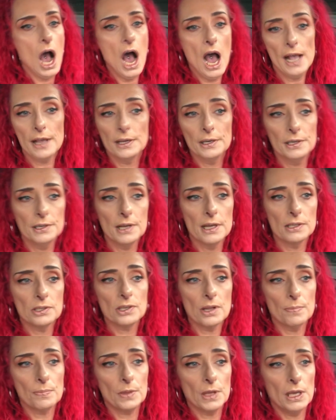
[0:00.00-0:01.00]
I could have done
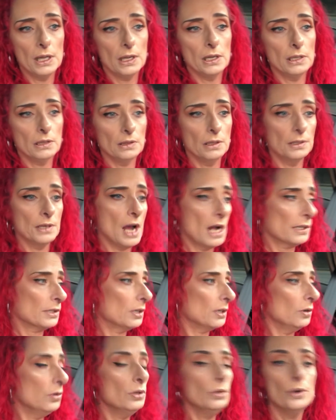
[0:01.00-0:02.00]
something, the
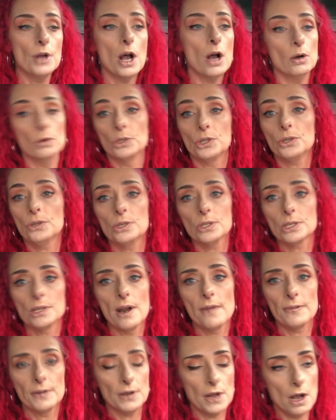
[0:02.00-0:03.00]
doctor, who knows? You just
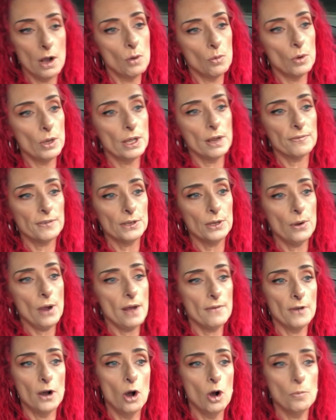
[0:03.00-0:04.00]
never know. Whenever you
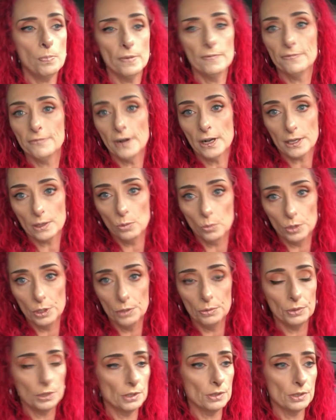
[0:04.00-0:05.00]
have an open fucking
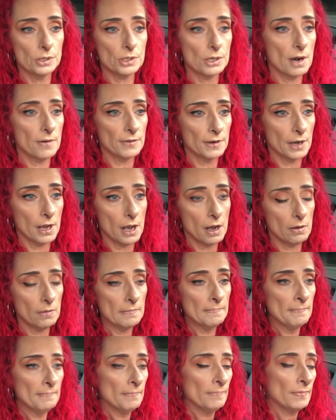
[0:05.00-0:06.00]
wound, you just never know.
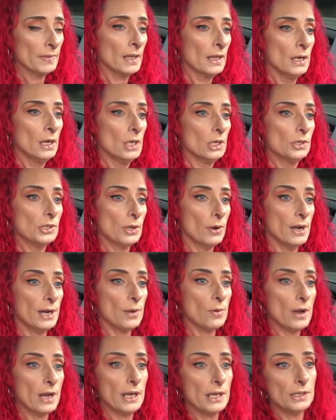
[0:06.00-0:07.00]
So,
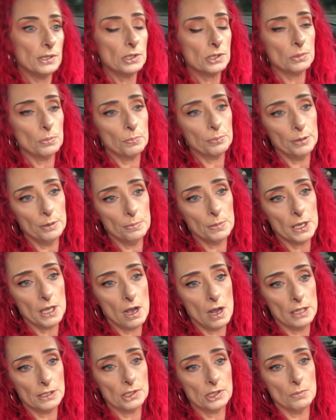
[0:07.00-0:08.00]
anyways, put me
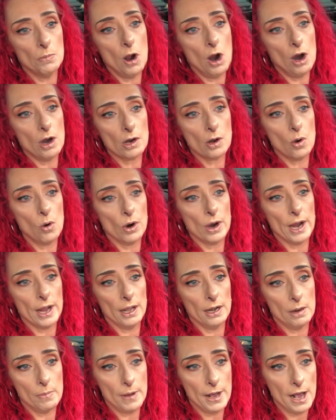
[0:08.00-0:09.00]
on some hardcore
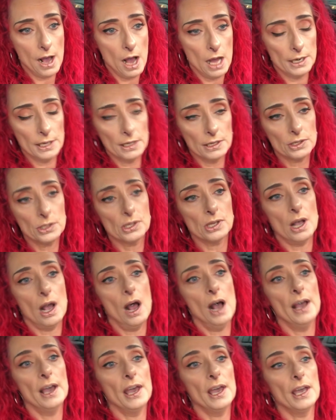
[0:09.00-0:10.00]
antibiotics,
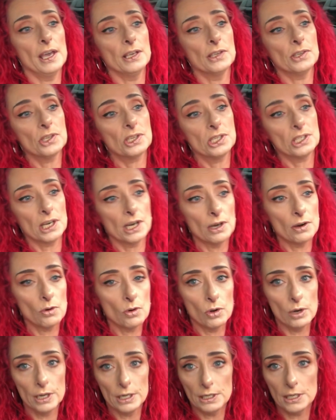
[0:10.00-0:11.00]
a
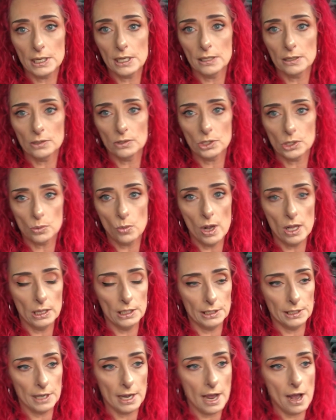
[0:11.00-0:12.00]
steroid to get the
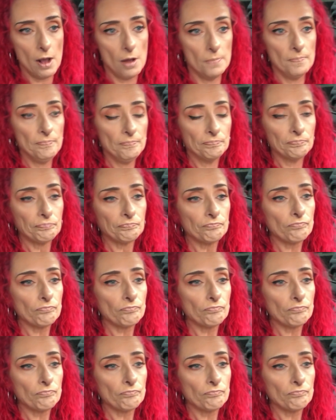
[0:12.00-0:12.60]
swelling down